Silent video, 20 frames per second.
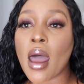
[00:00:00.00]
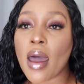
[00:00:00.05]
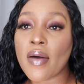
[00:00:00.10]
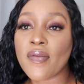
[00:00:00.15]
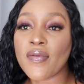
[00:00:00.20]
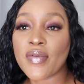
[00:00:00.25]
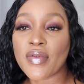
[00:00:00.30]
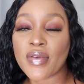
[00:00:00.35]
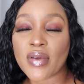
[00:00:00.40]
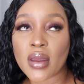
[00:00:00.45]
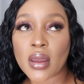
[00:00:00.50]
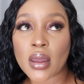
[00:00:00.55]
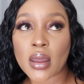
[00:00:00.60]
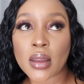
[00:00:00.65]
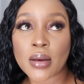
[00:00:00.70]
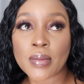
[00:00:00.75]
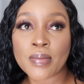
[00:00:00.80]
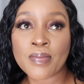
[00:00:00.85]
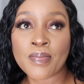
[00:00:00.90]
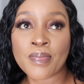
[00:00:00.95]
And
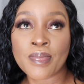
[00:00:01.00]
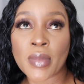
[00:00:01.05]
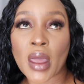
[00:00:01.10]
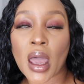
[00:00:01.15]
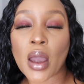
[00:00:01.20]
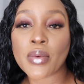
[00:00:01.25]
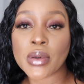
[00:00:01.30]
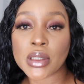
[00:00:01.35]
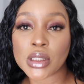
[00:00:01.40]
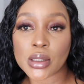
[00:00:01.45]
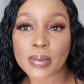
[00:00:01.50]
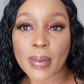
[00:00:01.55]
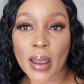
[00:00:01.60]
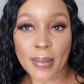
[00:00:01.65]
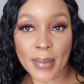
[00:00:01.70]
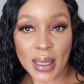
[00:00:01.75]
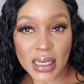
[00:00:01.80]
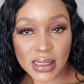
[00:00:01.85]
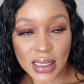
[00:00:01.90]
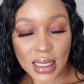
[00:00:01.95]
then I went to buy my